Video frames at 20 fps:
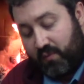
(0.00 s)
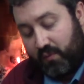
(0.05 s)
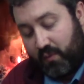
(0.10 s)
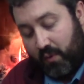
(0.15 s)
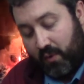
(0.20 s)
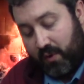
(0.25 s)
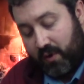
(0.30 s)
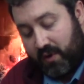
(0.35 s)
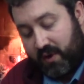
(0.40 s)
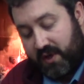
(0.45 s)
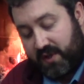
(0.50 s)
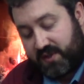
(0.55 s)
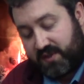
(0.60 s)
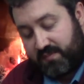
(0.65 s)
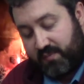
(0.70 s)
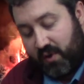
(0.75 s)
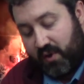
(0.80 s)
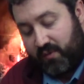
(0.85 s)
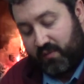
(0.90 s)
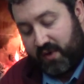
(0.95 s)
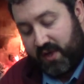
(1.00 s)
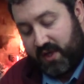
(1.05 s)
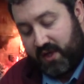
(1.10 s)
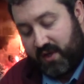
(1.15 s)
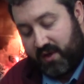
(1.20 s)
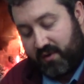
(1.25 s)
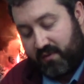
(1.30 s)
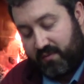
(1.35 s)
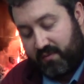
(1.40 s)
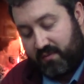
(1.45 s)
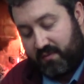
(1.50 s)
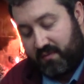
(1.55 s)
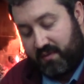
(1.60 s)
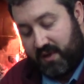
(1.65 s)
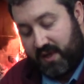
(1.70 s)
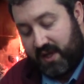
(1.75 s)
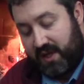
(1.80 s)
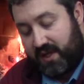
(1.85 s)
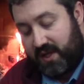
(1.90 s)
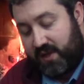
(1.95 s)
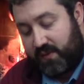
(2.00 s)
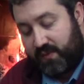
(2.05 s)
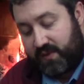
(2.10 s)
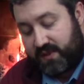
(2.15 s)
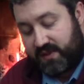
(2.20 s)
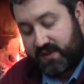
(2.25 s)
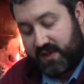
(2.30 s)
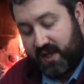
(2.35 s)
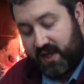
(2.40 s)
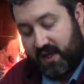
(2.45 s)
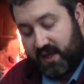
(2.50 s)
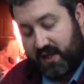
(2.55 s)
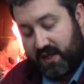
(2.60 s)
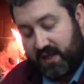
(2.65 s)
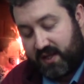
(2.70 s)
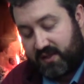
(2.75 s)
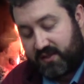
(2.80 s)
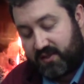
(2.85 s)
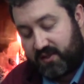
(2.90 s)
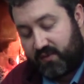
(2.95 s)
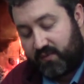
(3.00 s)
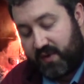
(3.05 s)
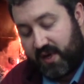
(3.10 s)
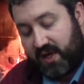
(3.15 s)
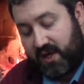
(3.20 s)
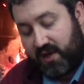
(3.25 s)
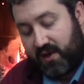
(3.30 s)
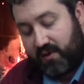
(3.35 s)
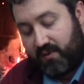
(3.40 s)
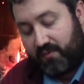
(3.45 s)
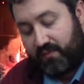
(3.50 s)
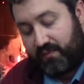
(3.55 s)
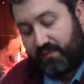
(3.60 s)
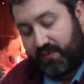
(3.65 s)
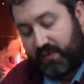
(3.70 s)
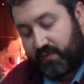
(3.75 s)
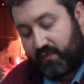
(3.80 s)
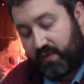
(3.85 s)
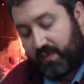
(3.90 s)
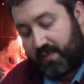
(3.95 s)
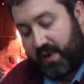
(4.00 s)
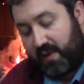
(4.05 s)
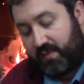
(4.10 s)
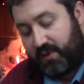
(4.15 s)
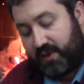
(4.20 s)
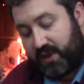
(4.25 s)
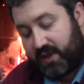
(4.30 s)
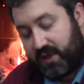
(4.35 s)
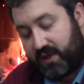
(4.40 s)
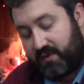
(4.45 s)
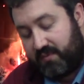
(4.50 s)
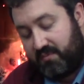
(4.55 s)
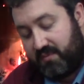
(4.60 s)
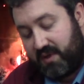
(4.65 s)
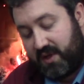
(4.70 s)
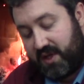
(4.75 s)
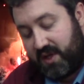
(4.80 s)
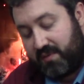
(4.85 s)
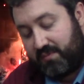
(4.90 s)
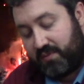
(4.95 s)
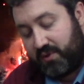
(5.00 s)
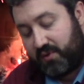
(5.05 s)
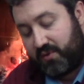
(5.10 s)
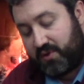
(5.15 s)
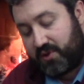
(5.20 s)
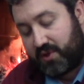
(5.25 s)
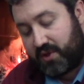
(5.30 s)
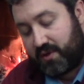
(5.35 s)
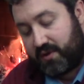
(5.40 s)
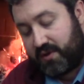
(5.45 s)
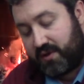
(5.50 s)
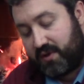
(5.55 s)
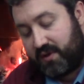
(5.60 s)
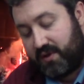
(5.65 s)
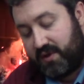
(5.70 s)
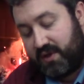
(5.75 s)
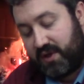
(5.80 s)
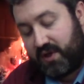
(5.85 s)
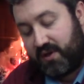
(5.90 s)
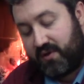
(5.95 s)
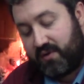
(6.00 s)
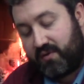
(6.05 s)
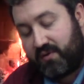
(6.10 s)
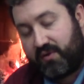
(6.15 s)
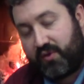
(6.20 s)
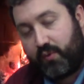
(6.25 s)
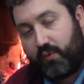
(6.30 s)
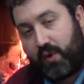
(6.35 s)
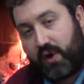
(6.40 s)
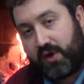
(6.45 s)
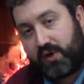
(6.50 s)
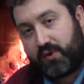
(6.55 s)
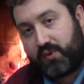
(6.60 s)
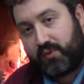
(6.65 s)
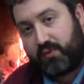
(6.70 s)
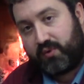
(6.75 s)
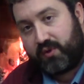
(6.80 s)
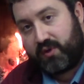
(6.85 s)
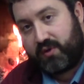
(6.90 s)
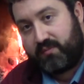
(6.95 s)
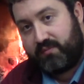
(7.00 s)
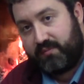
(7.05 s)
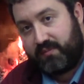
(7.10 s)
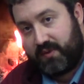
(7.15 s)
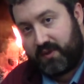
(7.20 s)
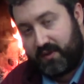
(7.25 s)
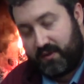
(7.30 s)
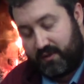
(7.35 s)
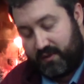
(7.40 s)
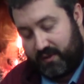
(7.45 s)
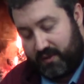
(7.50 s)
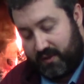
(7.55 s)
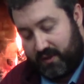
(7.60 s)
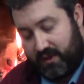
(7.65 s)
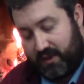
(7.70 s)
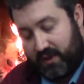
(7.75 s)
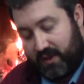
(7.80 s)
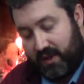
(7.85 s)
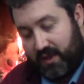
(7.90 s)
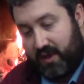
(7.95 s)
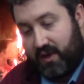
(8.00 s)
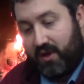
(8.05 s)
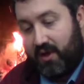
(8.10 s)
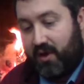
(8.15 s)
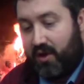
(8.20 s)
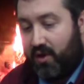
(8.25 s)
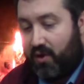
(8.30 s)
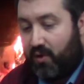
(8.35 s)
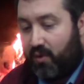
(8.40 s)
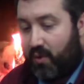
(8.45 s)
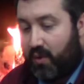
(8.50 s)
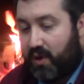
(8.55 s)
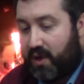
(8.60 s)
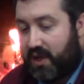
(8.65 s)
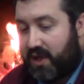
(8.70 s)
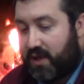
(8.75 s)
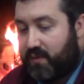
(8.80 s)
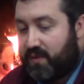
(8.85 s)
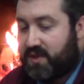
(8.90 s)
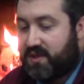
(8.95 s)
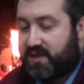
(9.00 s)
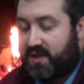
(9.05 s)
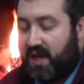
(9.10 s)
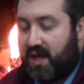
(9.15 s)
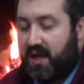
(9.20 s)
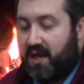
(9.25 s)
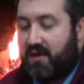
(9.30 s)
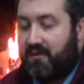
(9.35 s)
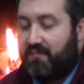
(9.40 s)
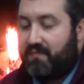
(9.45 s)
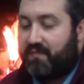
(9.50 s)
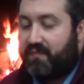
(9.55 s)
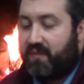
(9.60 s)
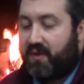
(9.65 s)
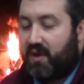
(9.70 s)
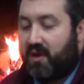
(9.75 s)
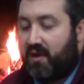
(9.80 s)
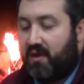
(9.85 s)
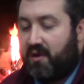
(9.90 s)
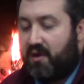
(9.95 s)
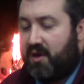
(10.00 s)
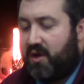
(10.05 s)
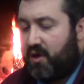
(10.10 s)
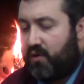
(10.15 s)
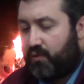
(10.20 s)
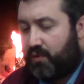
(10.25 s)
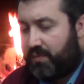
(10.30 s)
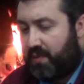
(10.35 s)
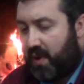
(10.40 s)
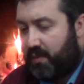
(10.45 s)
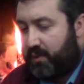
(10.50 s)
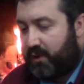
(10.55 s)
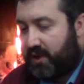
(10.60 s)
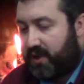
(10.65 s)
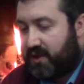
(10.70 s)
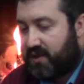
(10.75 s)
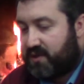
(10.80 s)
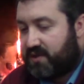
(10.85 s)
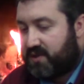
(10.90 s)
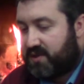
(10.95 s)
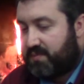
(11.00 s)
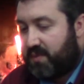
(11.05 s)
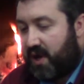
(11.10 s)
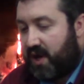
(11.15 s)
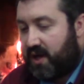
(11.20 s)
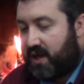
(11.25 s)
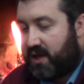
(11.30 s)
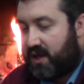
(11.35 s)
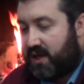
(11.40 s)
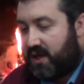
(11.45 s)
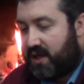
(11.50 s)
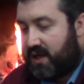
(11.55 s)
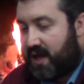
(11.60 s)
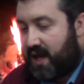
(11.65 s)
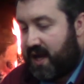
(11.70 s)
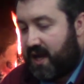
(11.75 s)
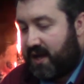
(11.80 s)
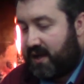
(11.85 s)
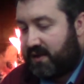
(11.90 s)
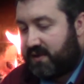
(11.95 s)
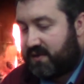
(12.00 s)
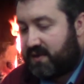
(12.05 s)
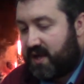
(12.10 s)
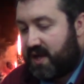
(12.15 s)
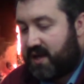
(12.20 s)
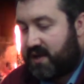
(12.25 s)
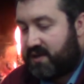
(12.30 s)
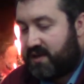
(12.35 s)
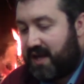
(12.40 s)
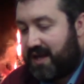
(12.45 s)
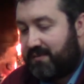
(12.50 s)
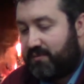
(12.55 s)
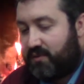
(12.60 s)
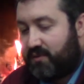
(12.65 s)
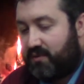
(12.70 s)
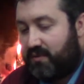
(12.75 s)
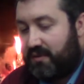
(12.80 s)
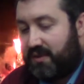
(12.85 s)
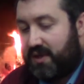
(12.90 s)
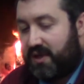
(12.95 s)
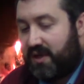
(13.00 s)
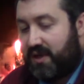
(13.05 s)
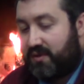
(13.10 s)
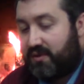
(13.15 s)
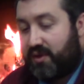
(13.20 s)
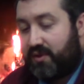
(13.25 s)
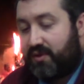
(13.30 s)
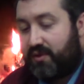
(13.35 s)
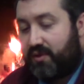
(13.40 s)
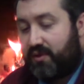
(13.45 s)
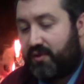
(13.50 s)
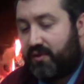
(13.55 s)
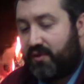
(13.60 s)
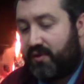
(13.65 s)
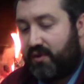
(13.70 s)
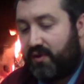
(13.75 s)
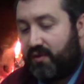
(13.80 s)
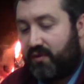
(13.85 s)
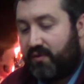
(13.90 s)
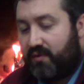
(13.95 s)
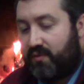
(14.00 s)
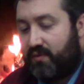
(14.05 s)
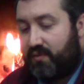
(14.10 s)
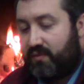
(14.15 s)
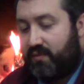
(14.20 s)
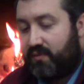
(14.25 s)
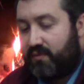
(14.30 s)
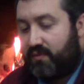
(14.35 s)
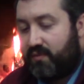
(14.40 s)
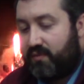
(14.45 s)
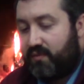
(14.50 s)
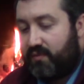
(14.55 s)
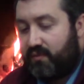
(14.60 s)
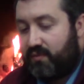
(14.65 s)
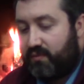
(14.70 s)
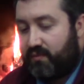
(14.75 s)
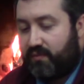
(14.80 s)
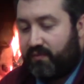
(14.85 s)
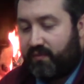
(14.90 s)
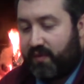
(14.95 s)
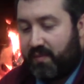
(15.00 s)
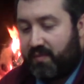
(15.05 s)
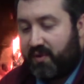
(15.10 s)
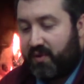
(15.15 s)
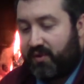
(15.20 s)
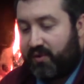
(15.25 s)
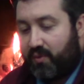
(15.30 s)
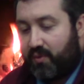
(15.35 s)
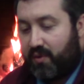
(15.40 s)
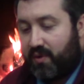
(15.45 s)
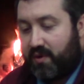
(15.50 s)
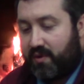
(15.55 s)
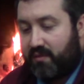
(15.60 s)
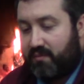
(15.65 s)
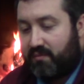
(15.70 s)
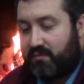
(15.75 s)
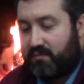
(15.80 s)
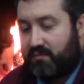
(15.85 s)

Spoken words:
wore a small radio, and he would say into the radio, "Republican in blue shirt near the water cooler." Or he would say, "Republican spotted eating eggs at a table in the third from the door."